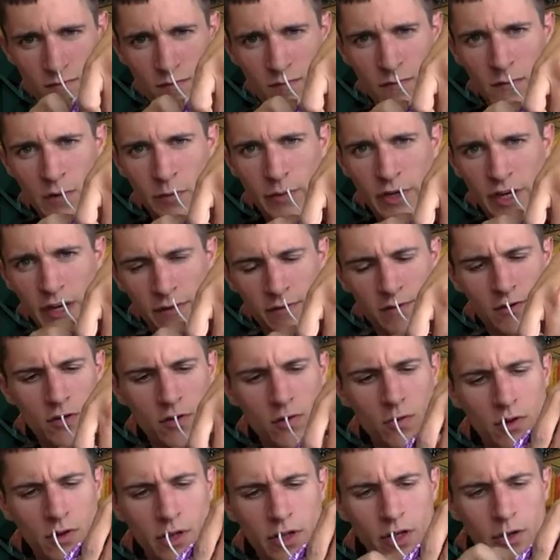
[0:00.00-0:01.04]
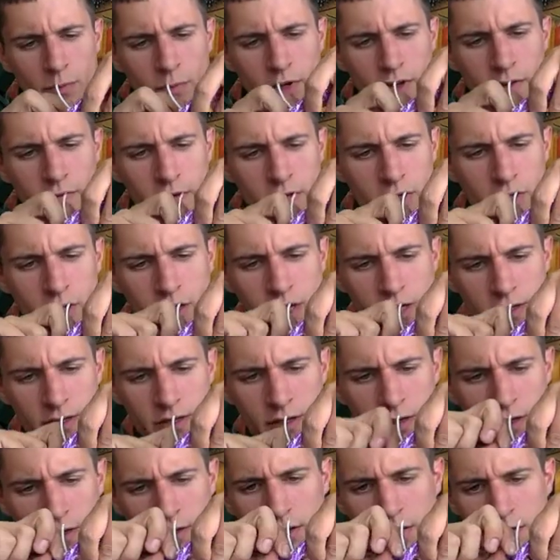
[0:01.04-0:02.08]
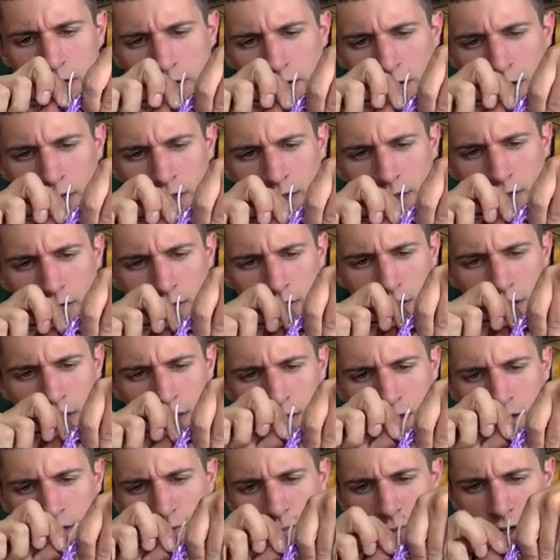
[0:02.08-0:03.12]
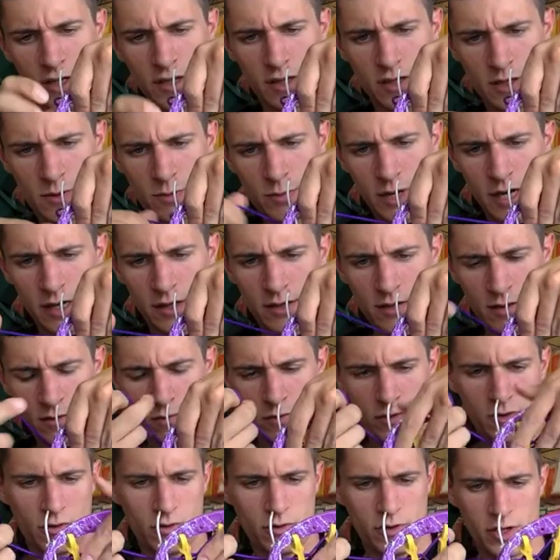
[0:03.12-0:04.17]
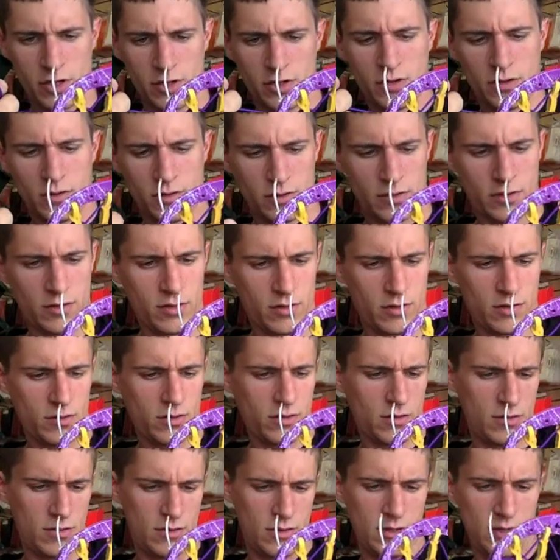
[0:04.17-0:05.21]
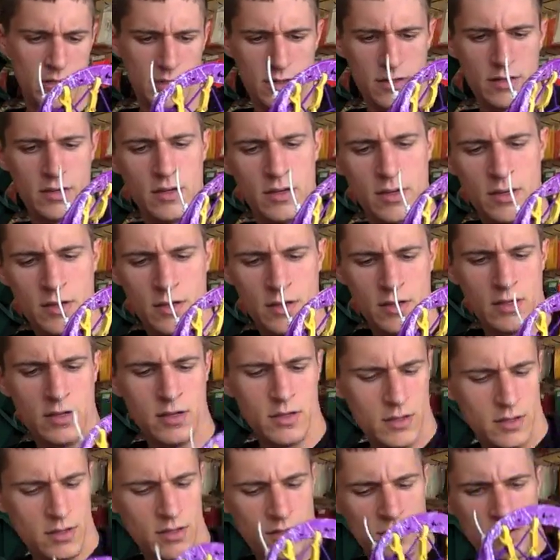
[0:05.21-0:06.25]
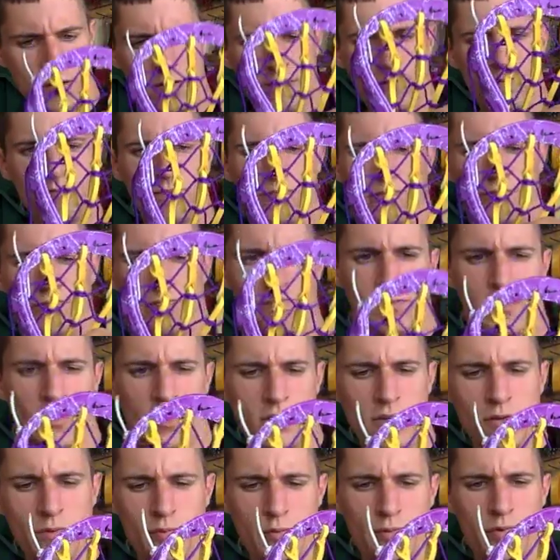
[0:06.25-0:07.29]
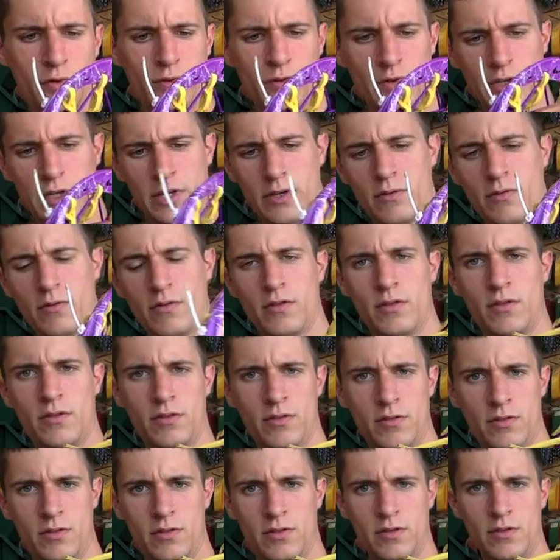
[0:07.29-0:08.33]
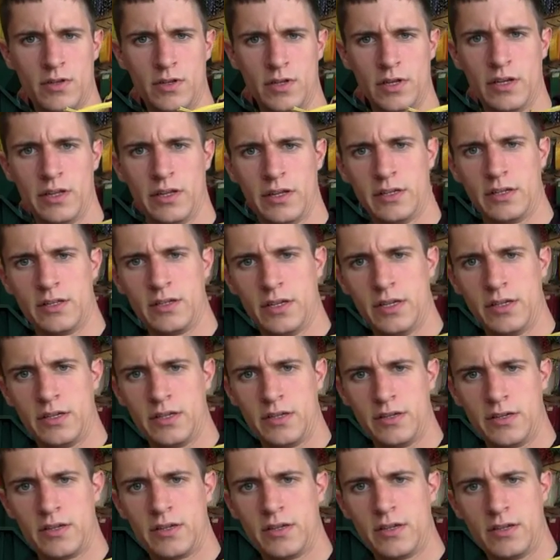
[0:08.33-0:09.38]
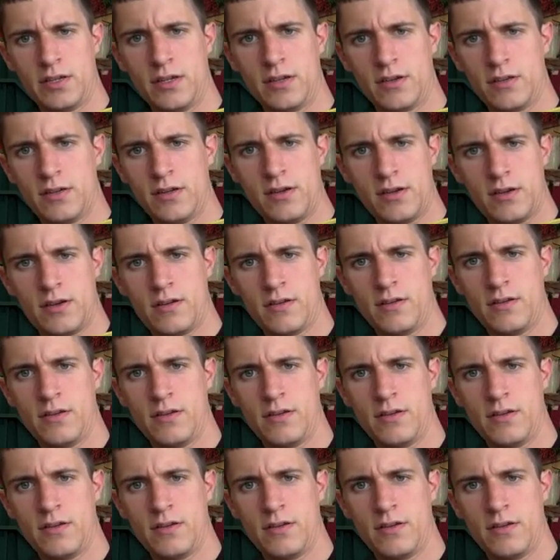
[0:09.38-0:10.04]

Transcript: I'm going to have to do a little bit of adjusting. That's to be expected with traditionals. All right. Make sure you pull it out. See how that's nice and snug there?